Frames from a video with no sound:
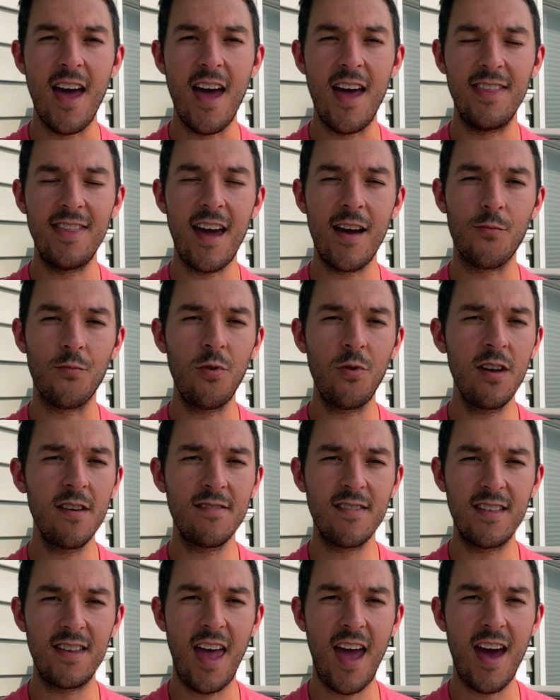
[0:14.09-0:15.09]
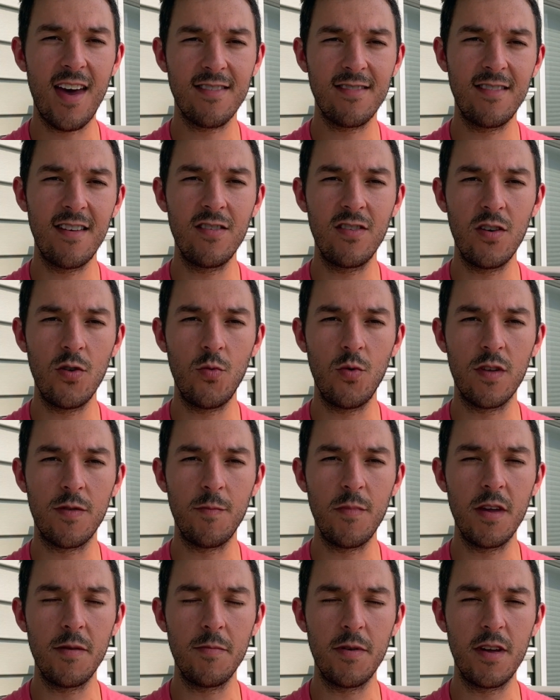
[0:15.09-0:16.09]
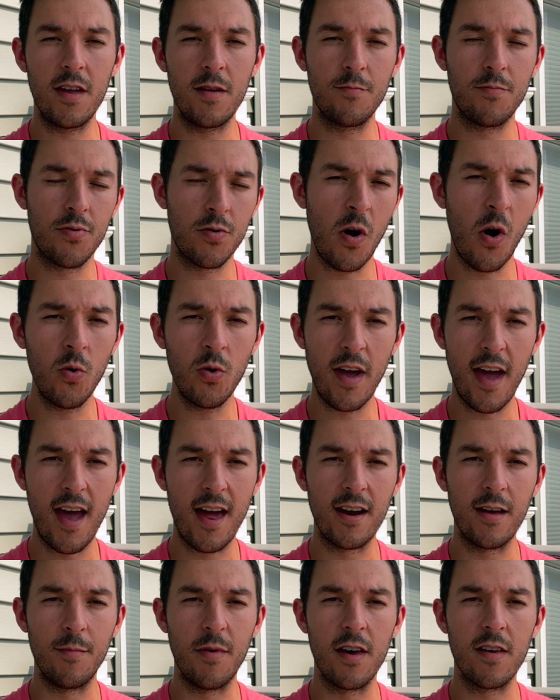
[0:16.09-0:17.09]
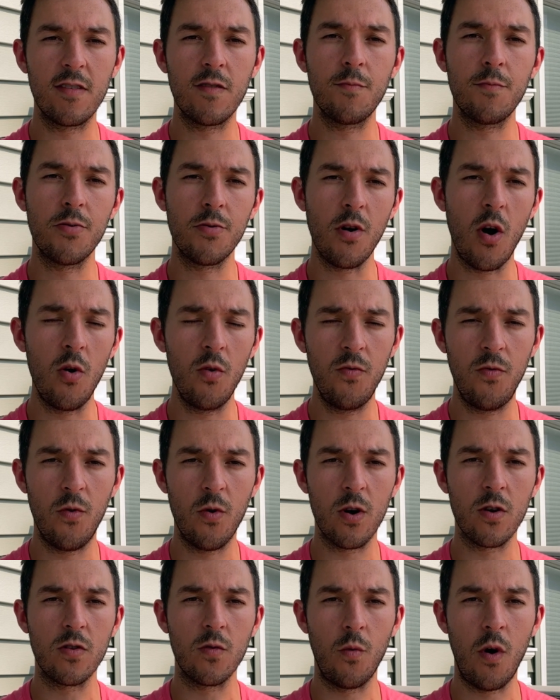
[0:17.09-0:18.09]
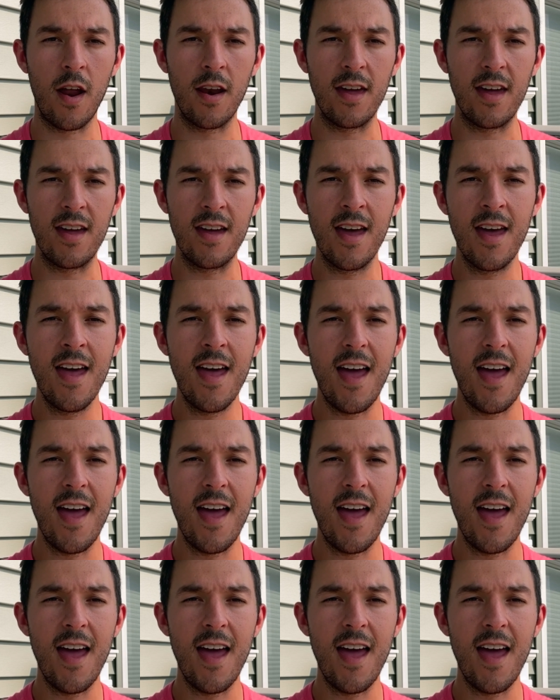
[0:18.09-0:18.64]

And that reason has to do with me being pro cannabis, pro 420,